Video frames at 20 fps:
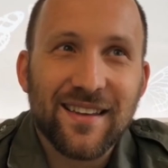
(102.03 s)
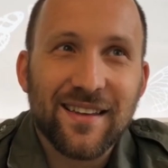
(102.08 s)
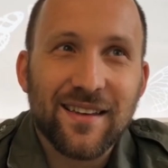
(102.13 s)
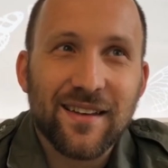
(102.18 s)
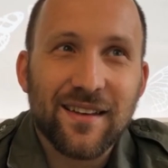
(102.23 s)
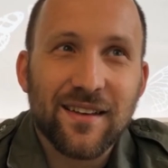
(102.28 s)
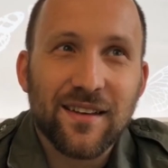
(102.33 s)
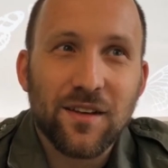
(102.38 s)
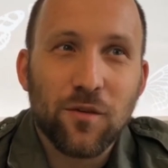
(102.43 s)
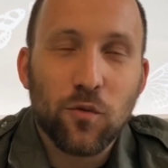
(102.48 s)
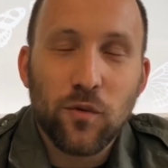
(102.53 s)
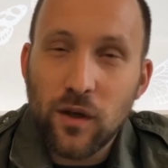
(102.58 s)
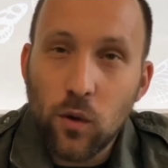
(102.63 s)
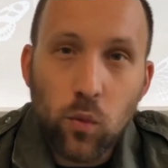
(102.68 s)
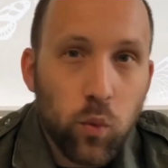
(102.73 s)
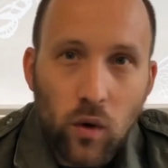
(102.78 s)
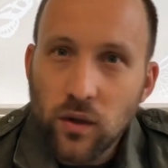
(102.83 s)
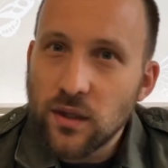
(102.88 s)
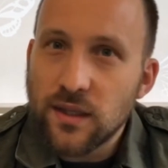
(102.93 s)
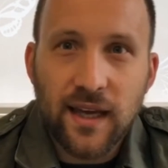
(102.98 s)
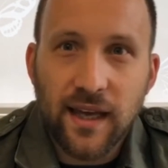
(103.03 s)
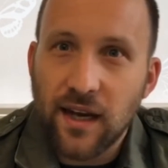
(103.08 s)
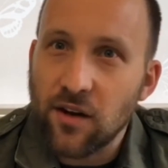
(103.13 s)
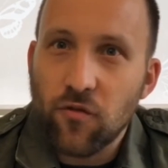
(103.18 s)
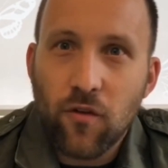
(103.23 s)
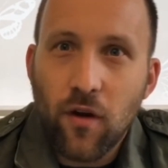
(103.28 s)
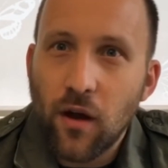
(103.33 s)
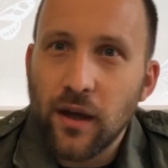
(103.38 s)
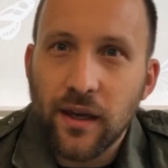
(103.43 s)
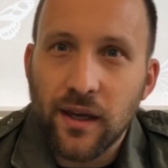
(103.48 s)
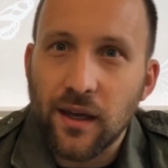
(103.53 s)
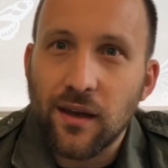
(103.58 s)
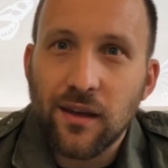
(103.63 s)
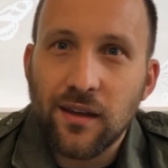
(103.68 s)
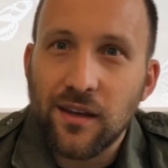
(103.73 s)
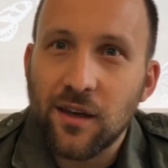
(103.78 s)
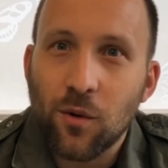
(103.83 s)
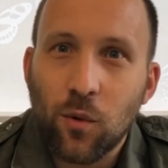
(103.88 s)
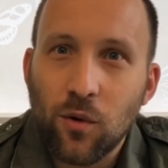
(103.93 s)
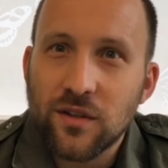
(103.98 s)
You want to get it right.
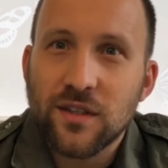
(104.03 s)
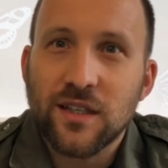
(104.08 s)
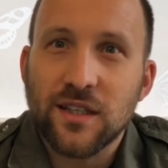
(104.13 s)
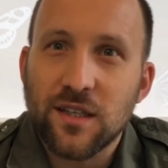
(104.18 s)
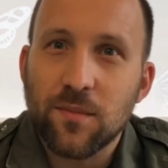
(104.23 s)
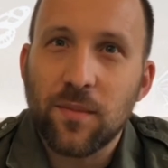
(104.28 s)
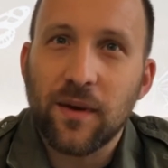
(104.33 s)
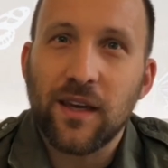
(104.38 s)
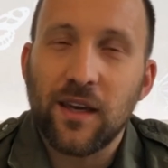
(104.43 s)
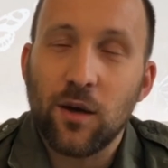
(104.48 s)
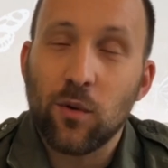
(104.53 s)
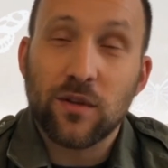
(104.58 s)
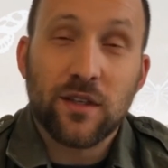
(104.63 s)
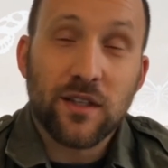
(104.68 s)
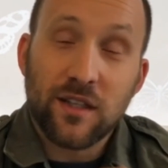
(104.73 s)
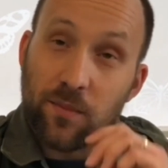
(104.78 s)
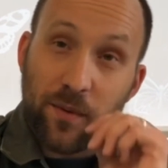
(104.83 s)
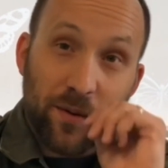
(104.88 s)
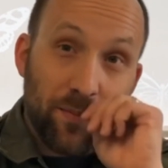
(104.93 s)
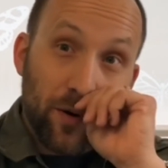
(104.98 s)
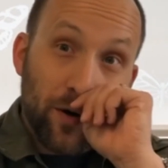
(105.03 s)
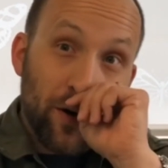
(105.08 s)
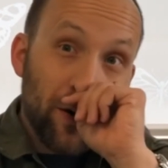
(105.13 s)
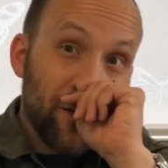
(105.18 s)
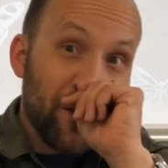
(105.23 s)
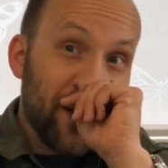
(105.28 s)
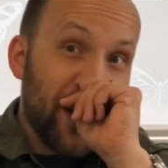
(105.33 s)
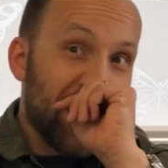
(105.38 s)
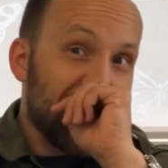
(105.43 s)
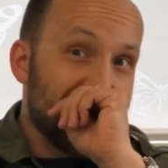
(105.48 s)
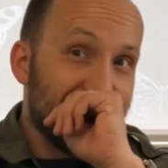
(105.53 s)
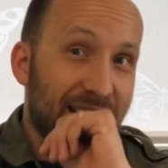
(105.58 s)
You want it to be perfect.